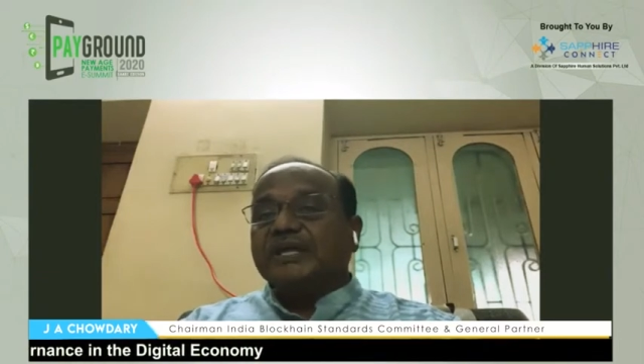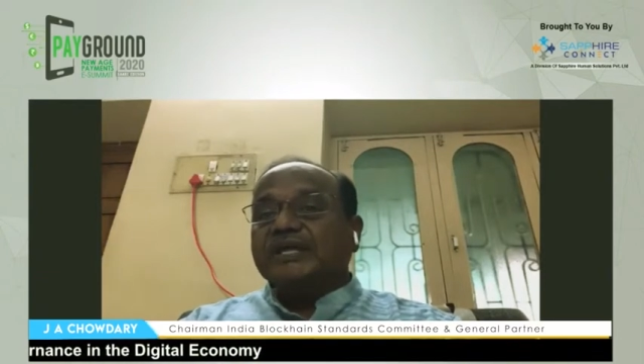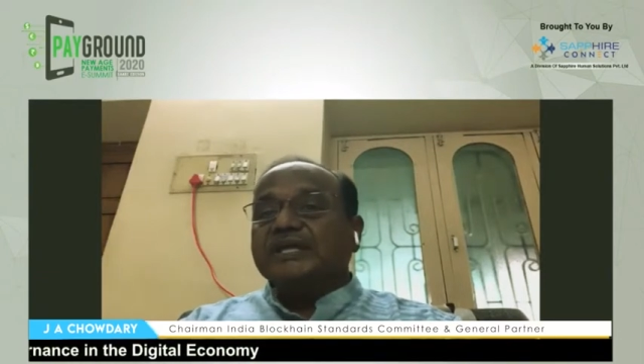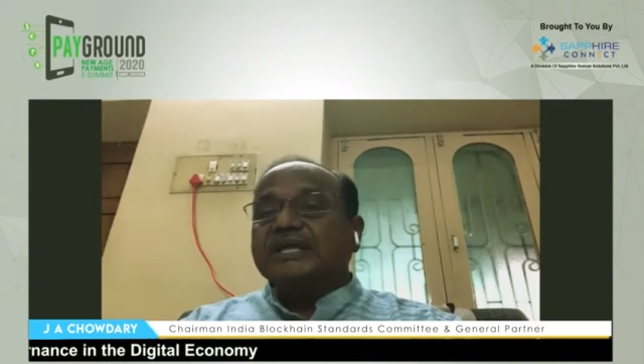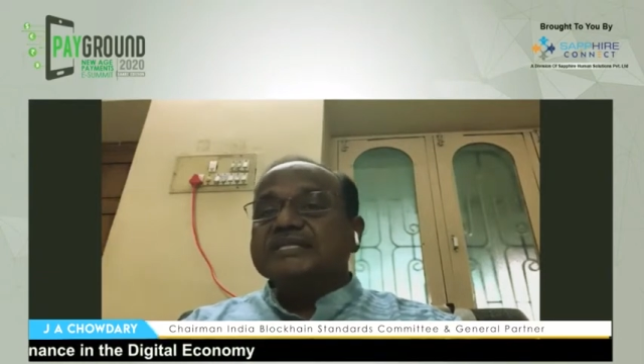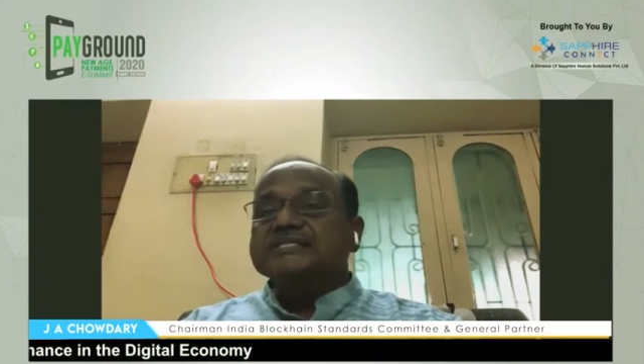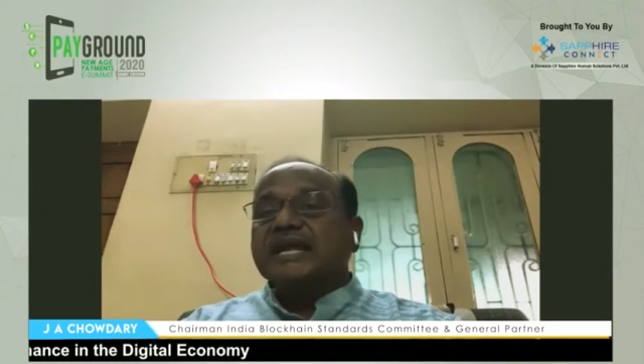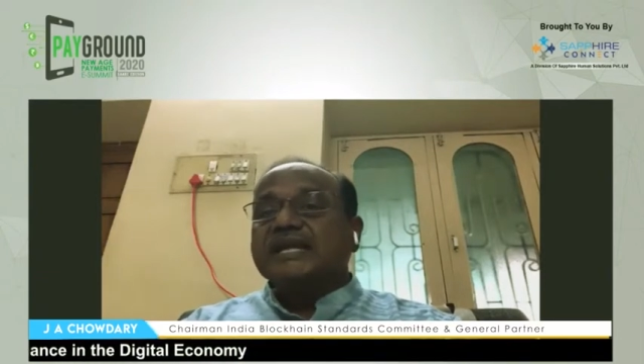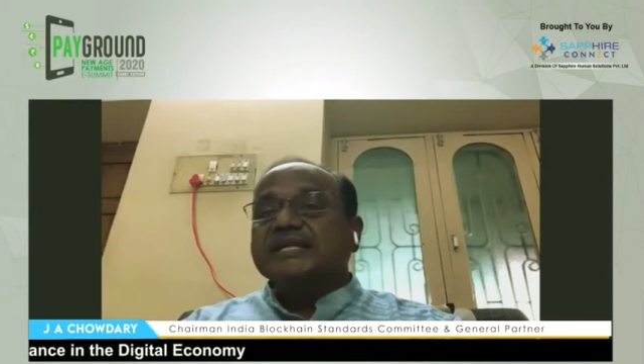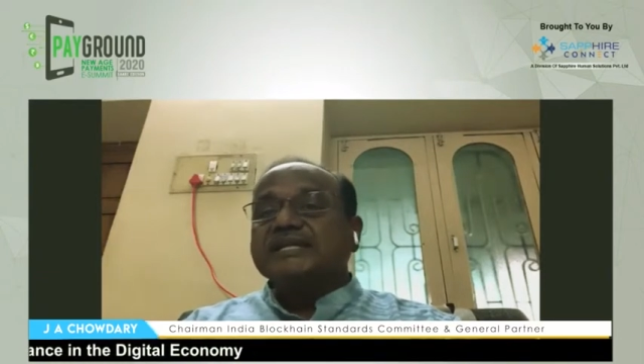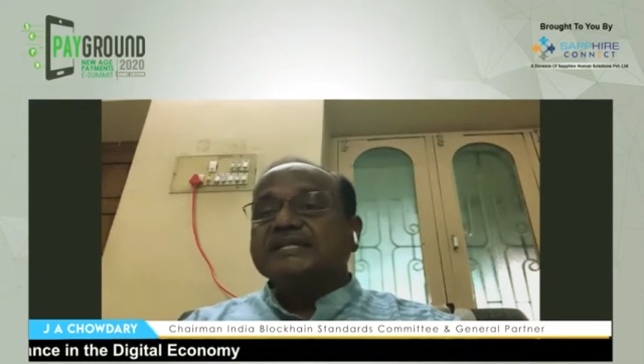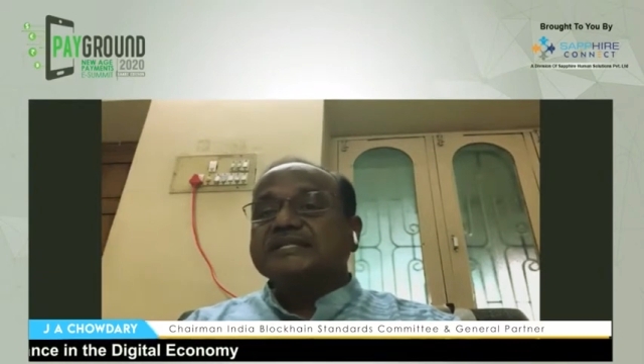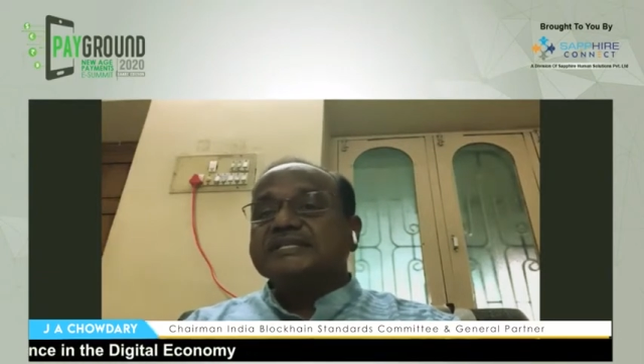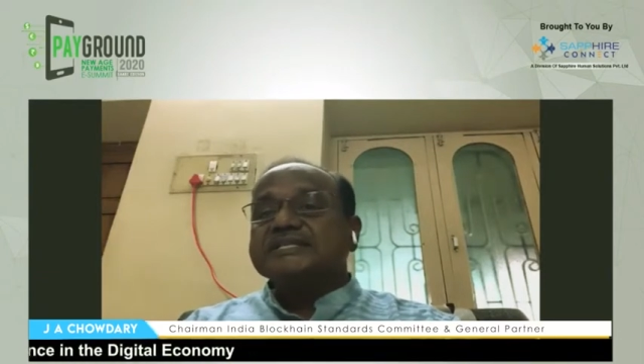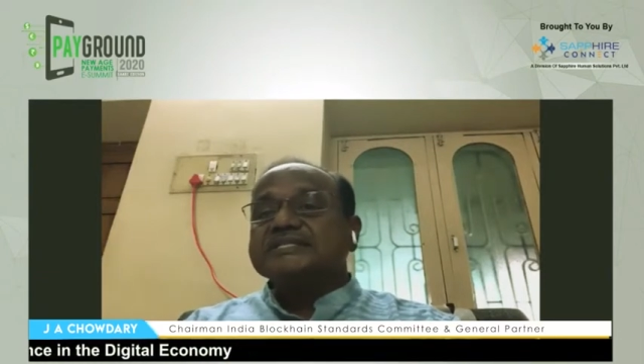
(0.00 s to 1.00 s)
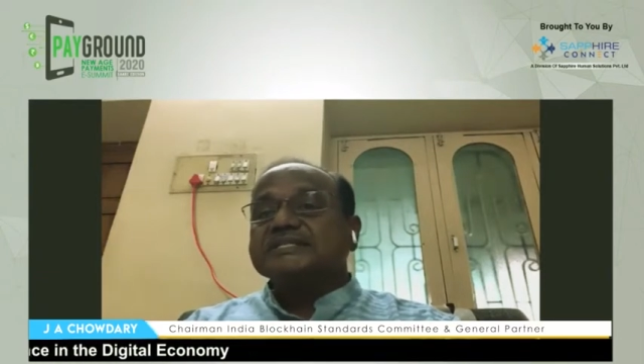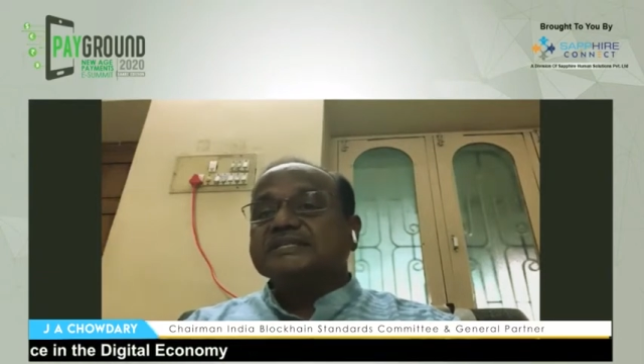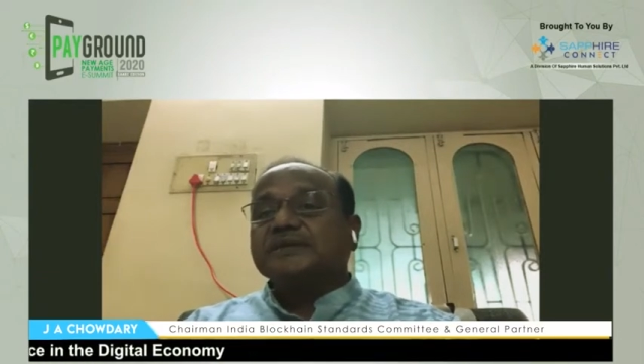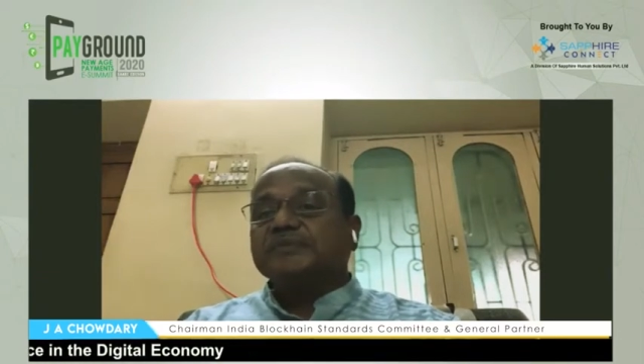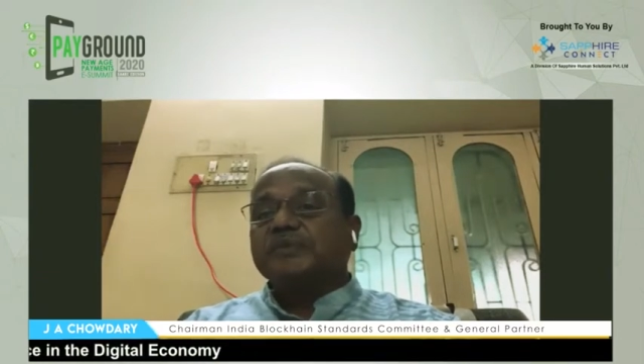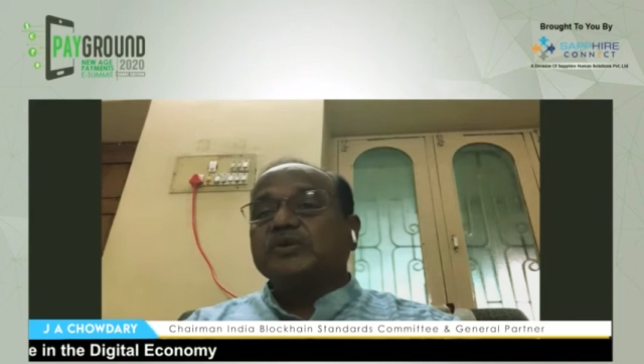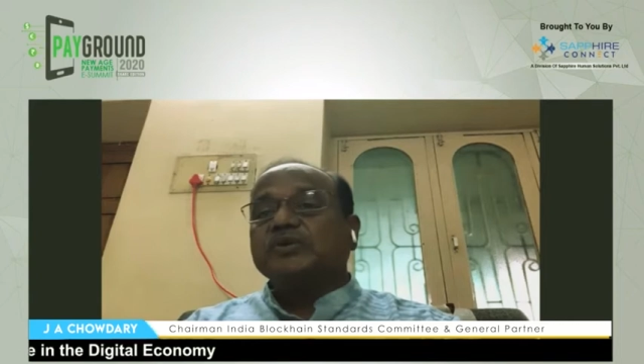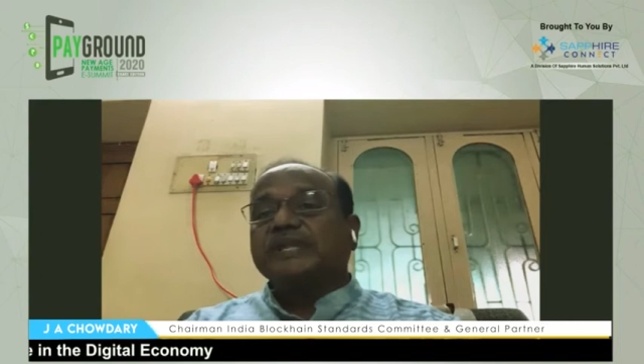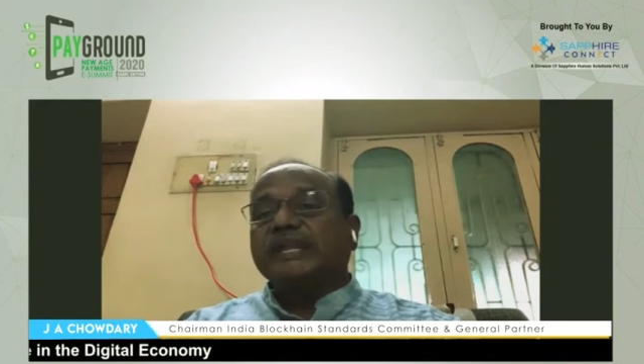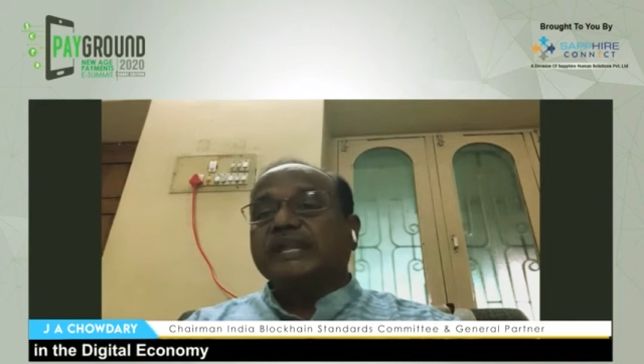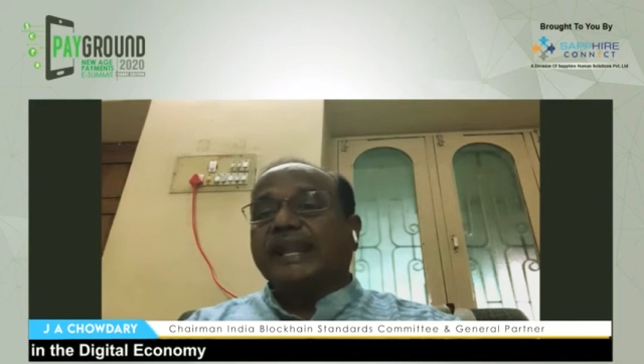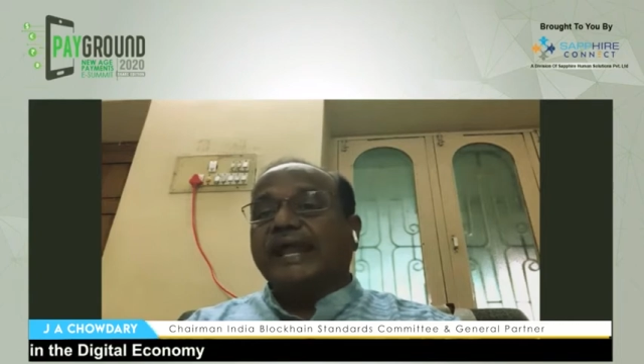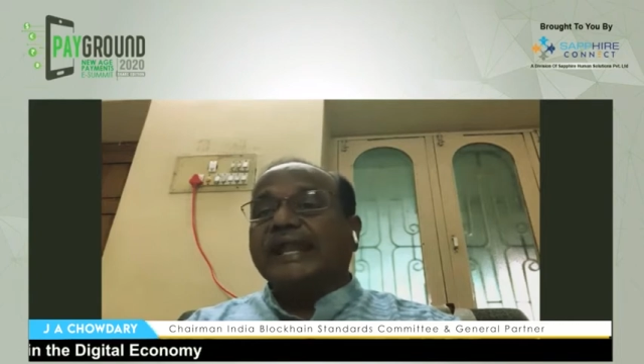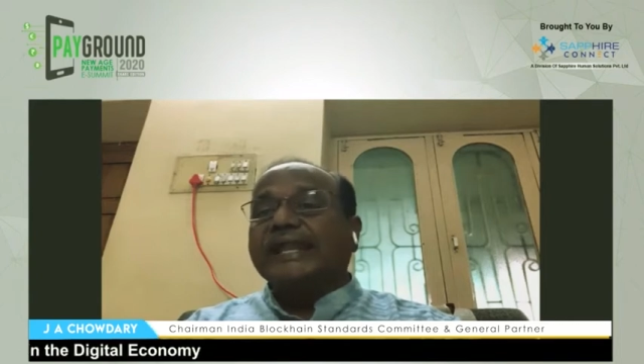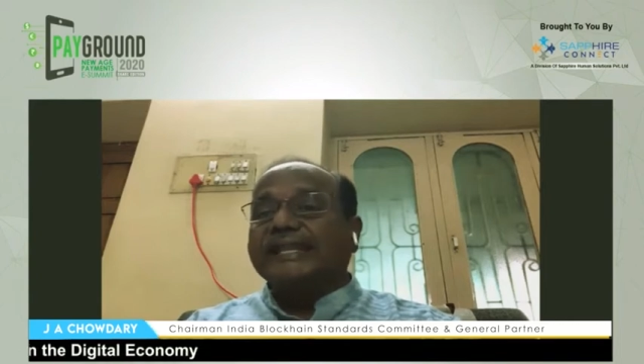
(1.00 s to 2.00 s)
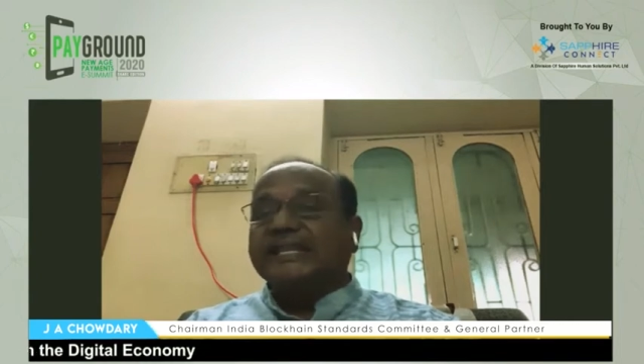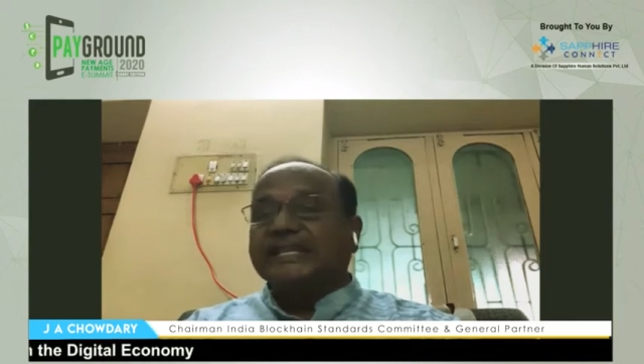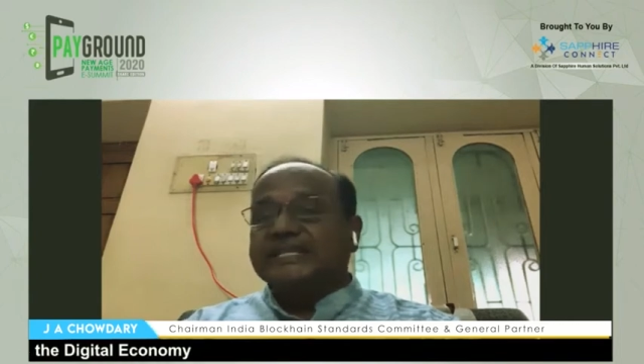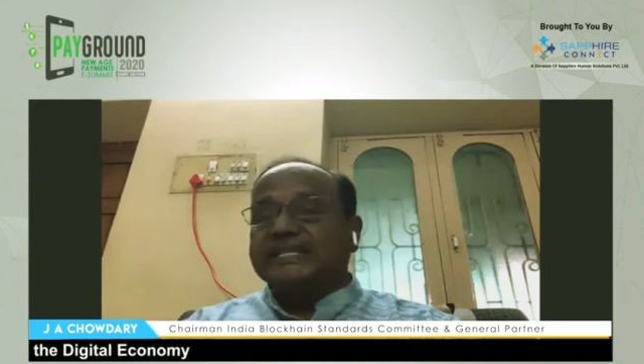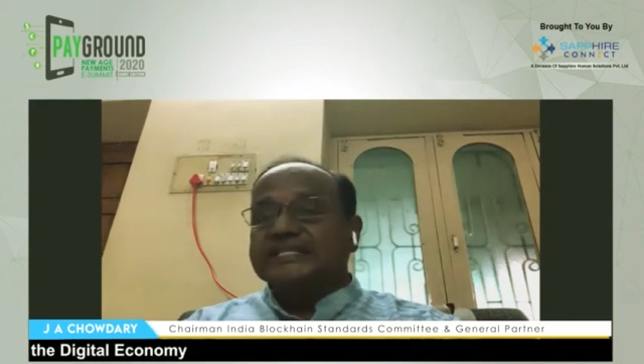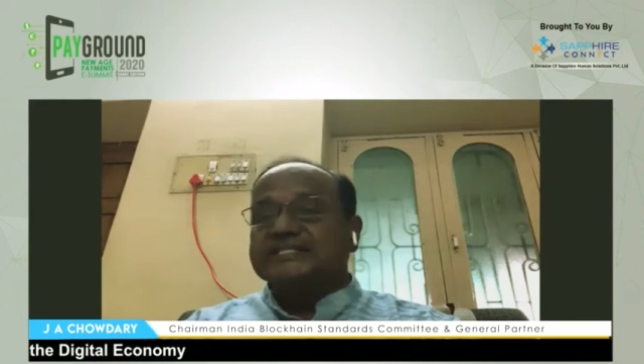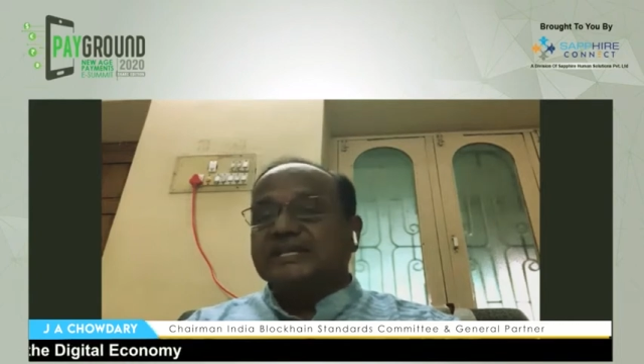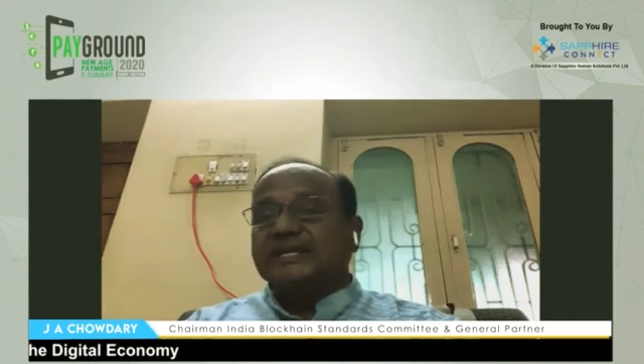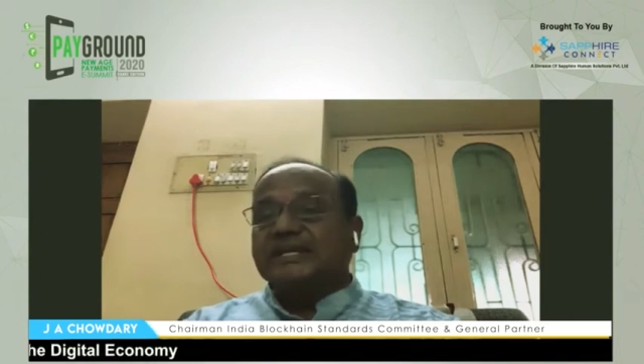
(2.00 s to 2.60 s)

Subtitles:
He started this about the 90s